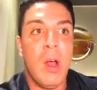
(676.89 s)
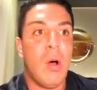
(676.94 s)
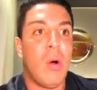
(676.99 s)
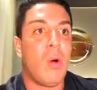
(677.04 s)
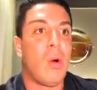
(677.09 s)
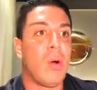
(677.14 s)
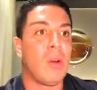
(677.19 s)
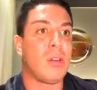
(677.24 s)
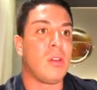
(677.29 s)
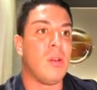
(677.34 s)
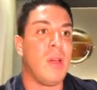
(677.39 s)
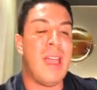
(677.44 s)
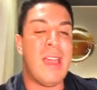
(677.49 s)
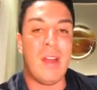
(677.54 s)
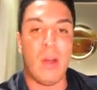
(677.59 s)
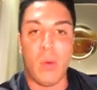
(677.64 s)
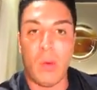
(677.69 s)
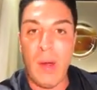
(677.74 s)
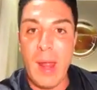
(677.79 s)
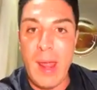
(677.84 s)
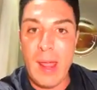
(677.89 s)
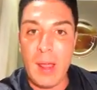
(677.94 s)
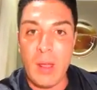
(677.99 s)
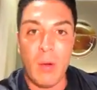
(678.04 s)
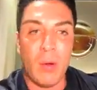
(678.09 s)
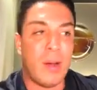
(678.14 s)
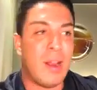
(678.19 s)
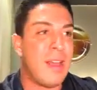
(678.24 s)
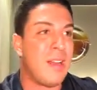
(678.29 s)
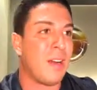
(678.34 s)
or to hit a rank,
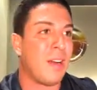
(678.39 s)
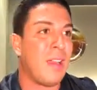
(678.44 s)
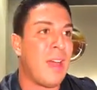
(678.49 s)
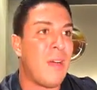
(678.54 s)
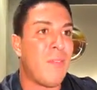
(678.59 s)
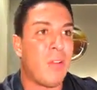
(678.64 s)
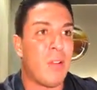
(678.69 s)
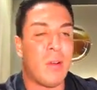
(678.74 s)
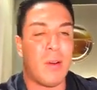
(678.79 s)
or to hit a level,